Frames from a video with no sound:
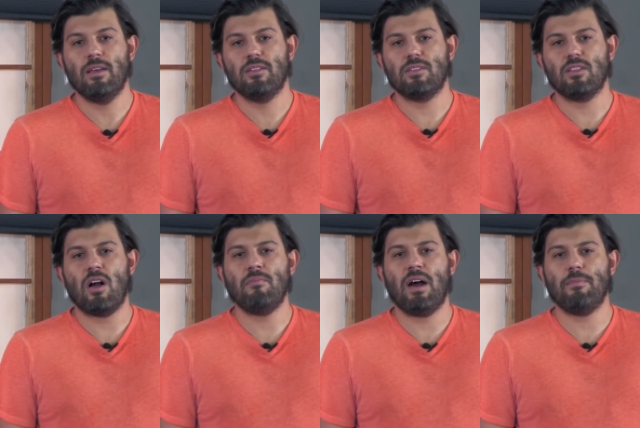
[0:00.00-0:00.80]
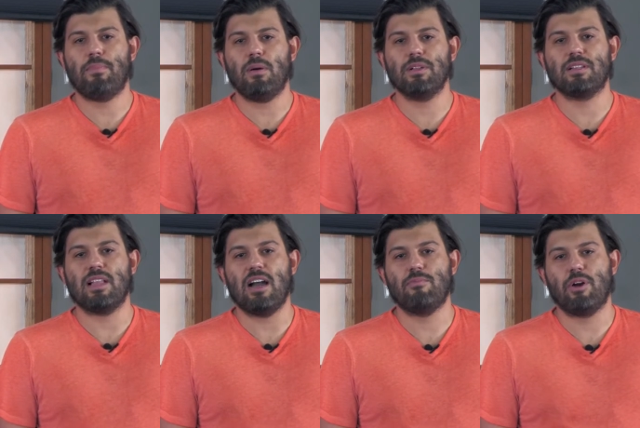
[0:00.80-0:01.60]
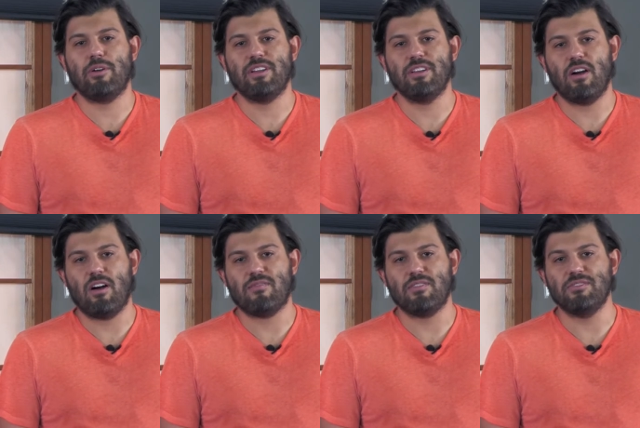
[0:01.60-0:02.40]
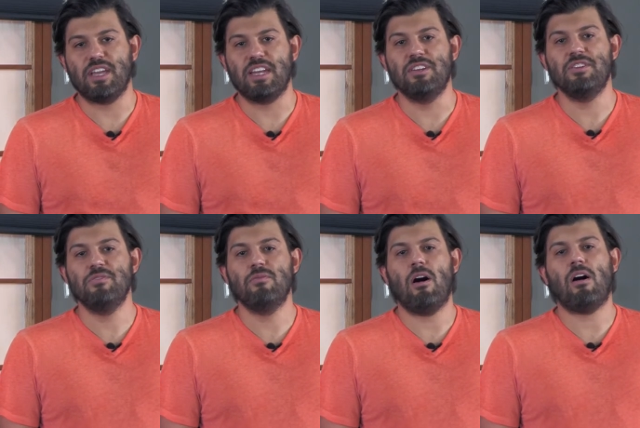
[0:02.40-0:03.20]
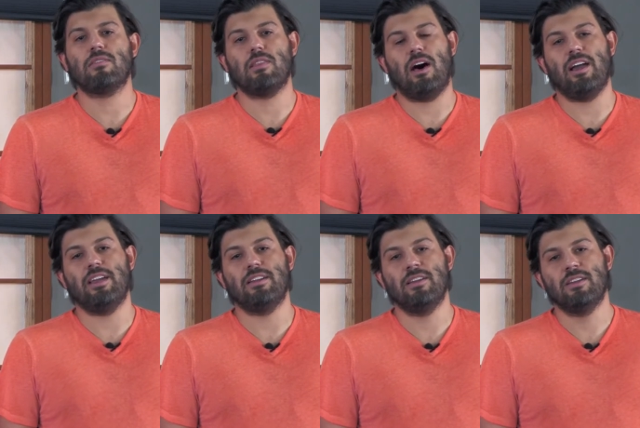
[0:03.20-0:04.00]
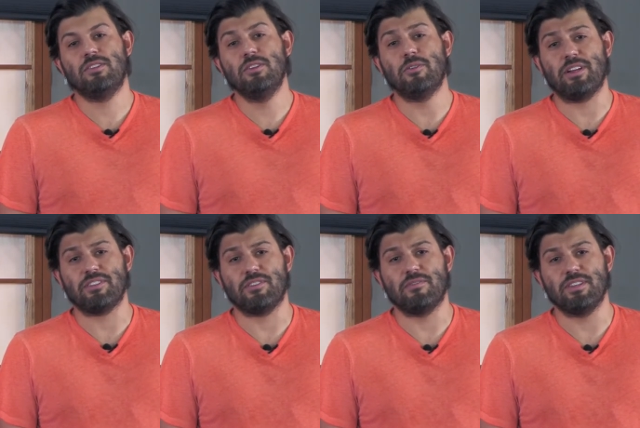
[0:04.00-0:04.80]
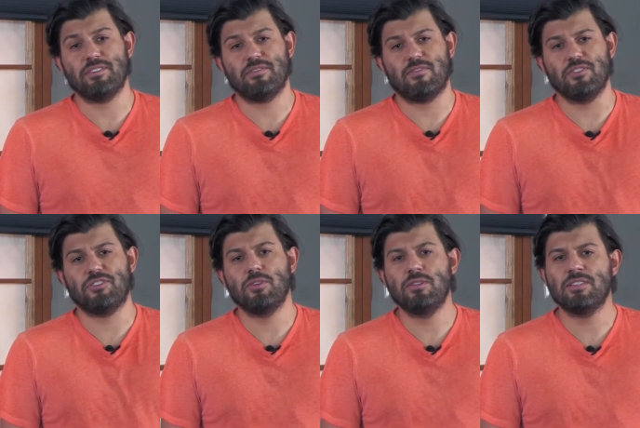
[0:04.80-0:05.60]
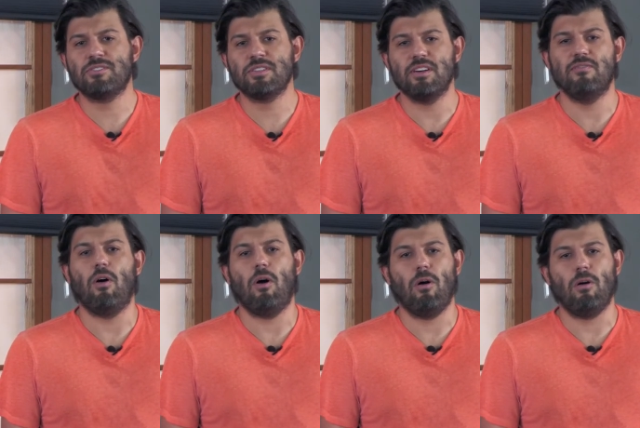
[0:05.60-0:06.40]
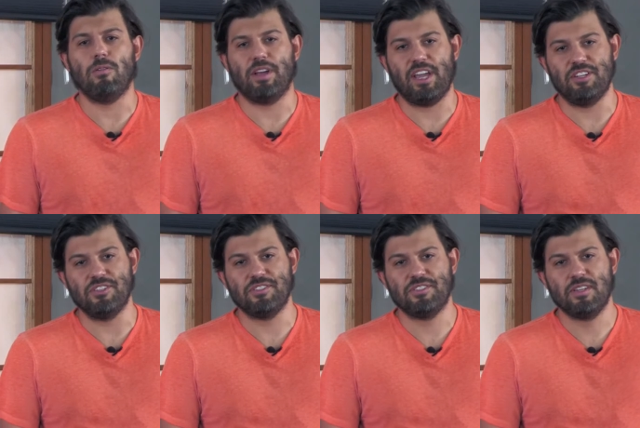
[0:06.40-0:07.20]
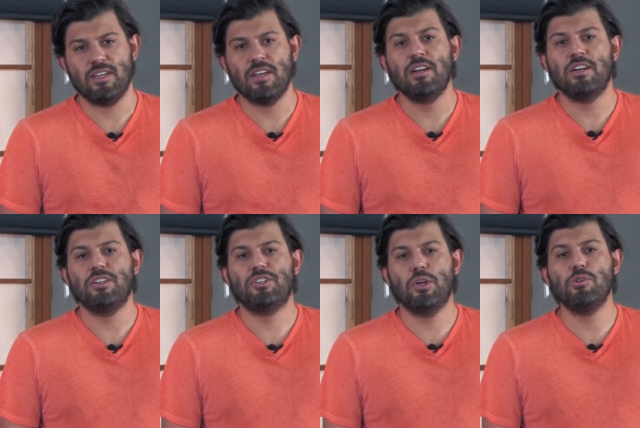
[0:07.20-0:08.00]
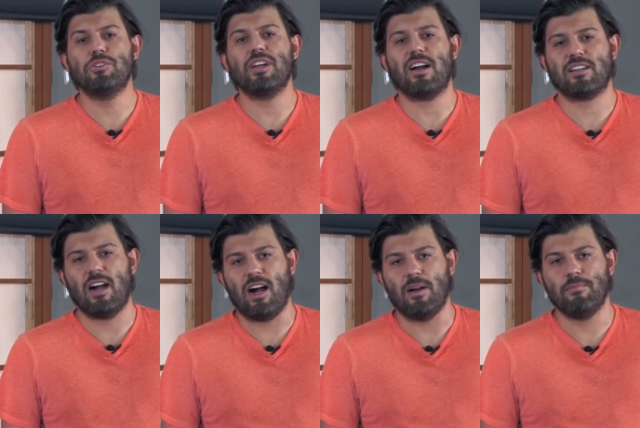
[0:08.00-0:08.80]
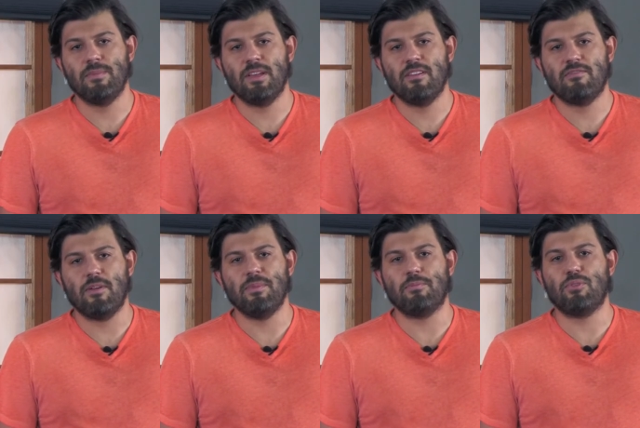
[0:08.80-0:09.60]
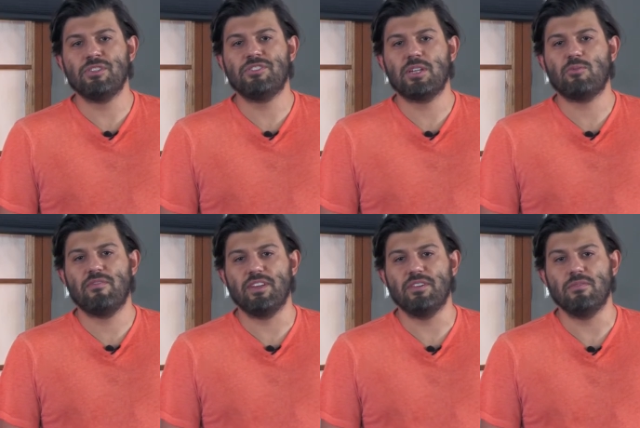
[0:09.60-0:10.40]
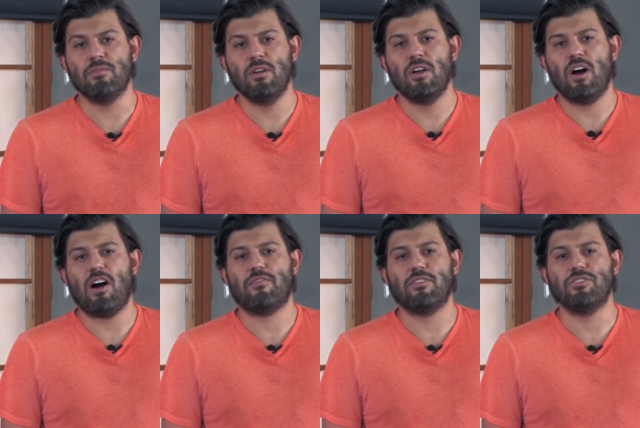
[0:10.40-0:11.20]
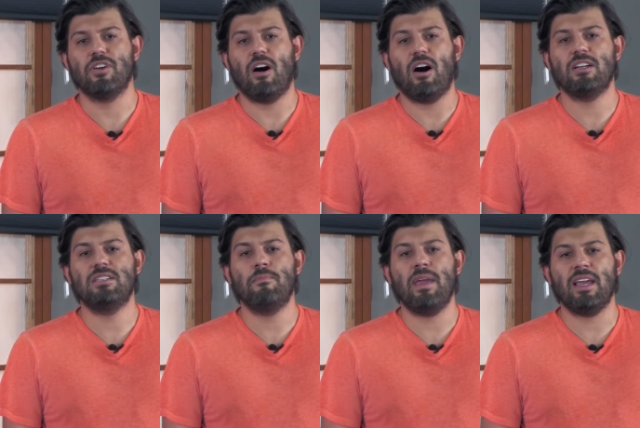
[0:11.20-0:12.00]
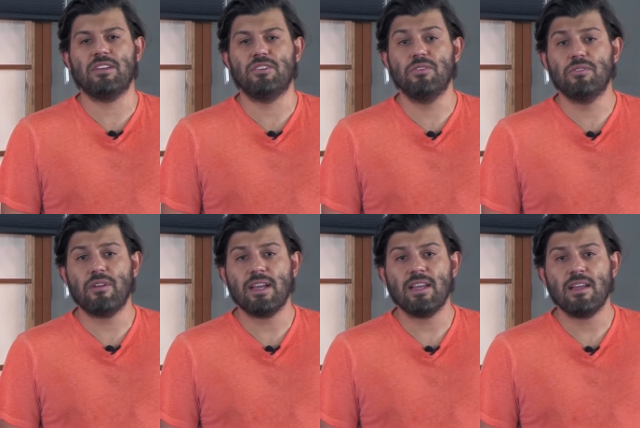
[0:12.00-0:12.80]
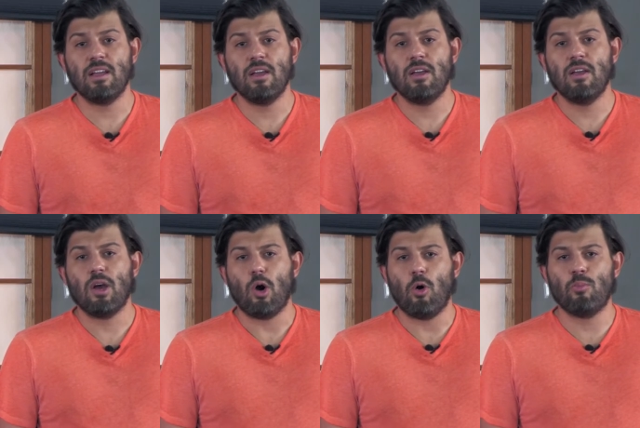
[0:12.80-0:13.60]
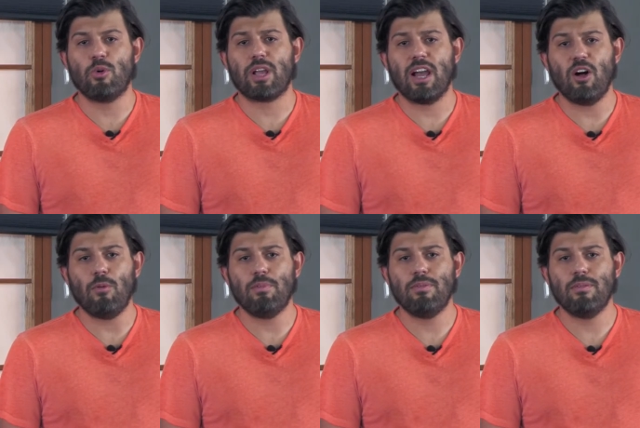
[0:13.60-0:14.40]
The Longmont Public Library offers a new online tutoring service for students of all ages. Tutor.com from the Princeton Review offers on-demand tutoring, homework help,